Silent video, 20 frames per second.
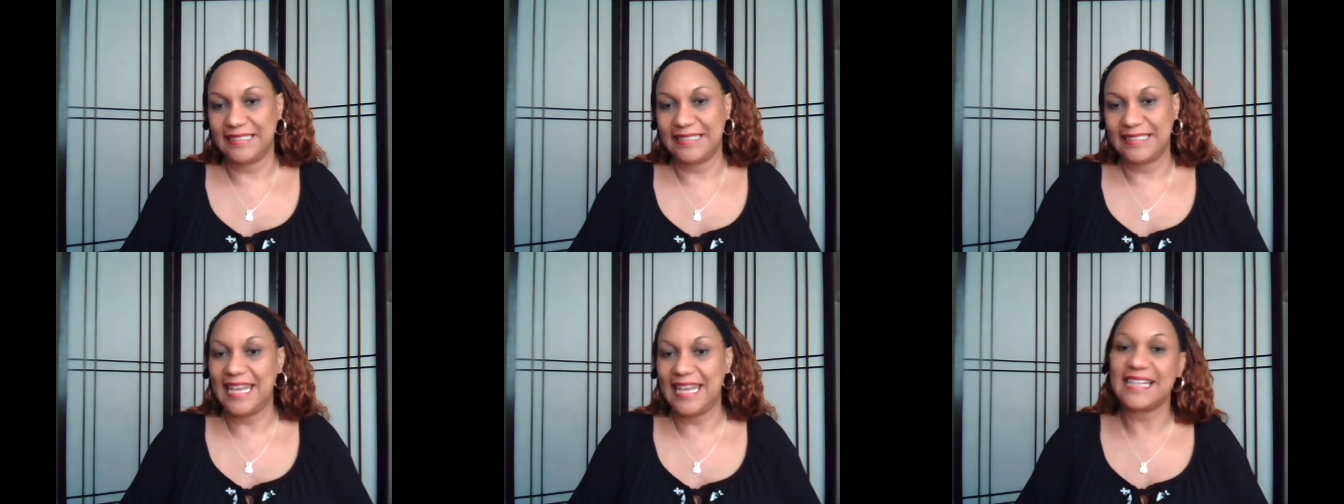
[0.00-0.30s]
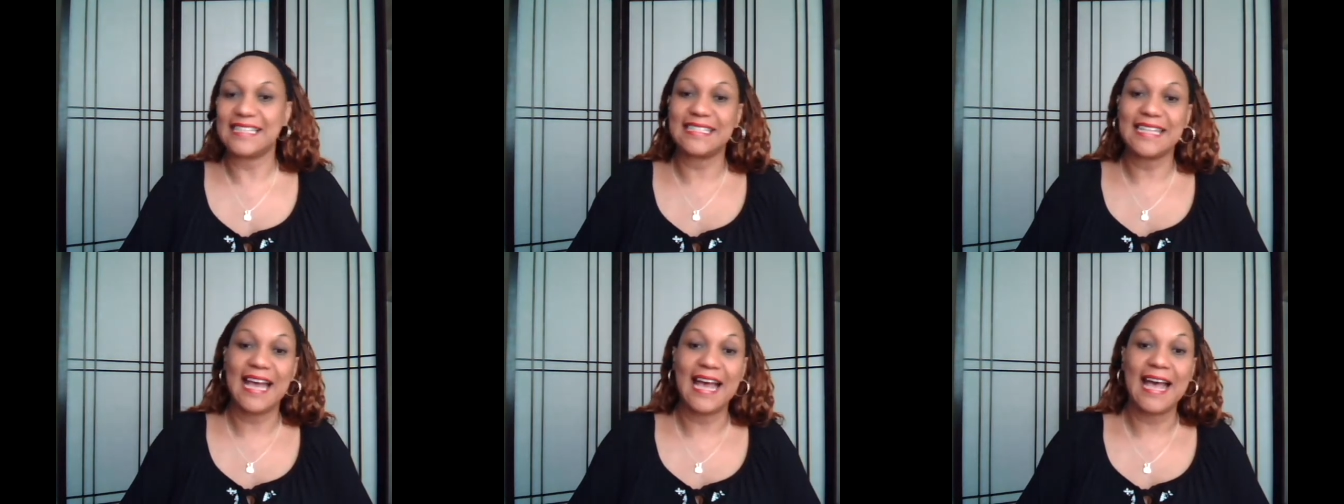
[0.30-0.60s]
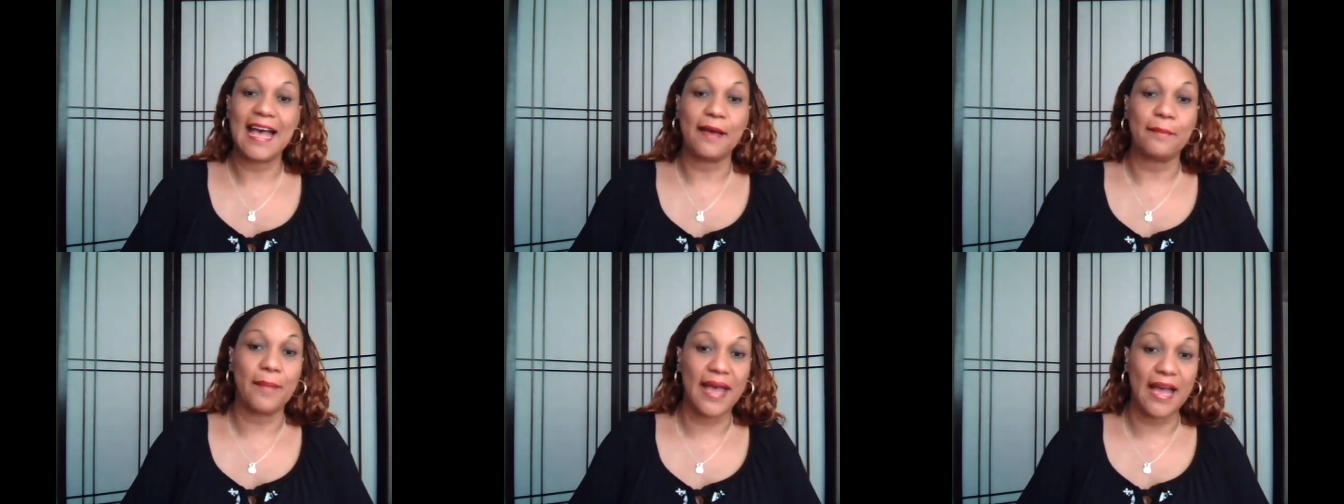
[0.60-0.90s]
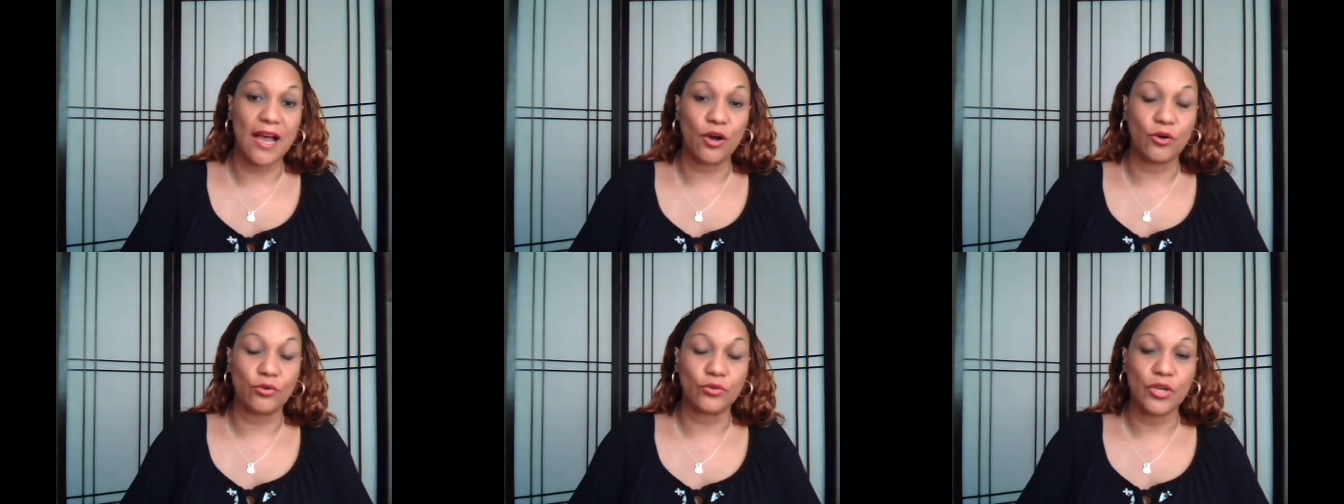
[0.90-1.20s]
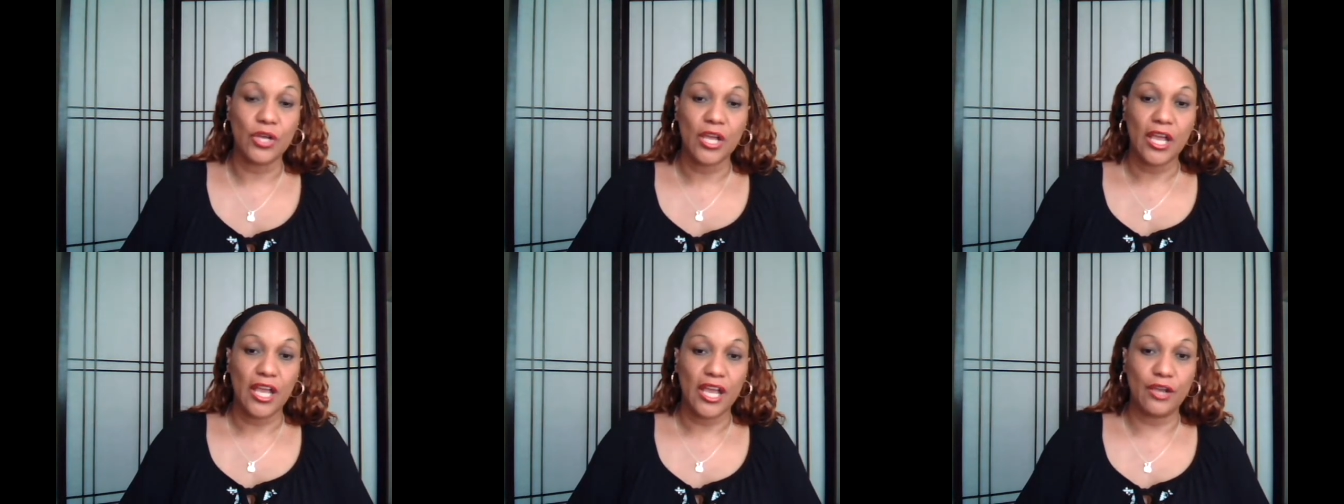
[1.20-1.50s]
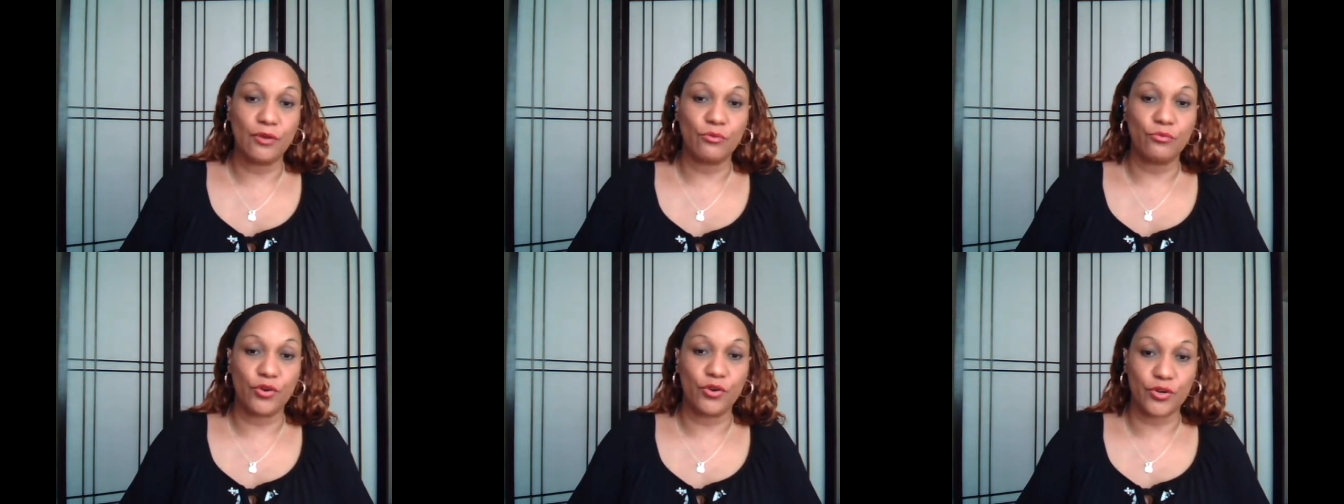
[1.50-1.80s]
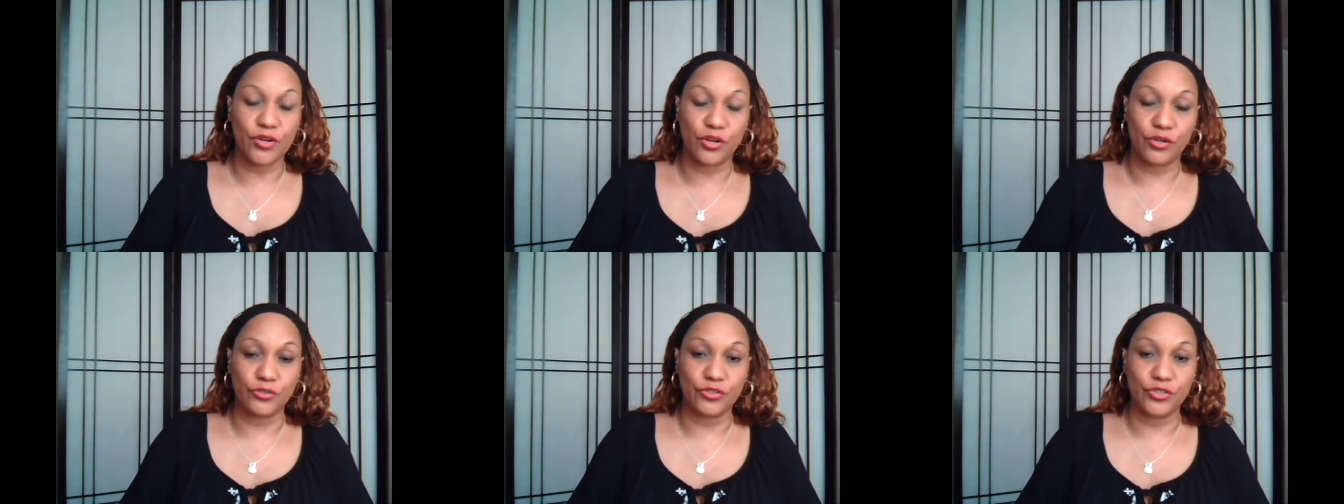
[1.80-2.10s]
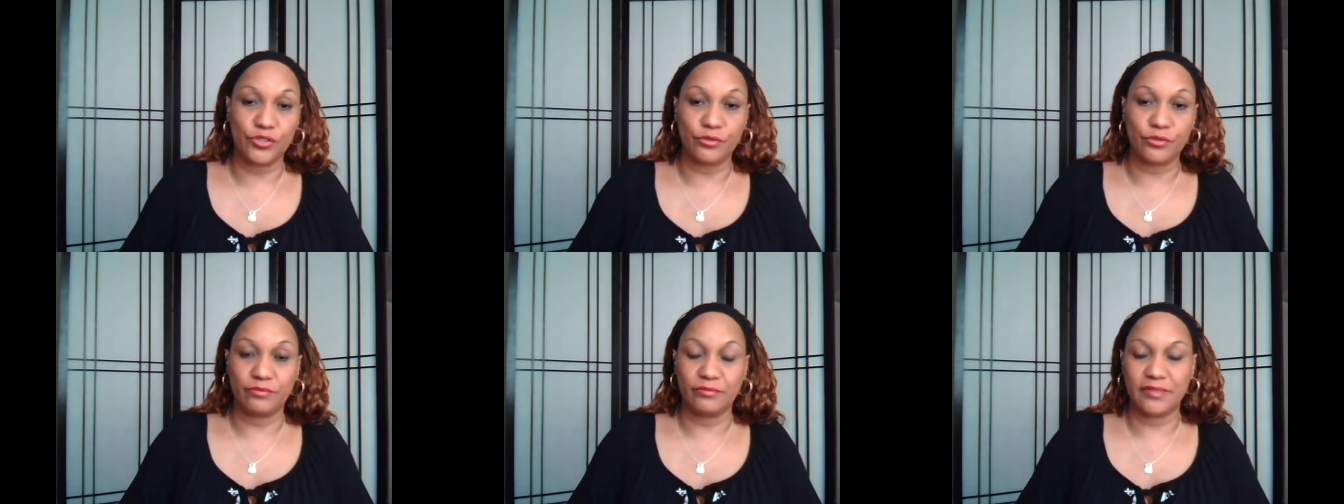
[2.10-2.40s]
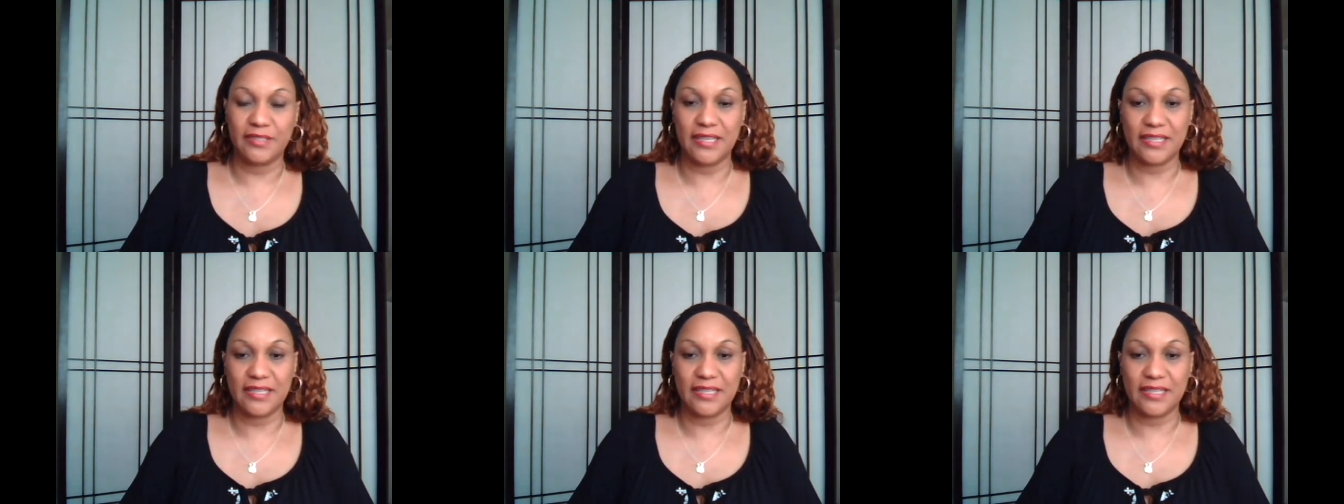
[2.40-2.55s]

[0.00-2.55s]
Take a time out and work on you.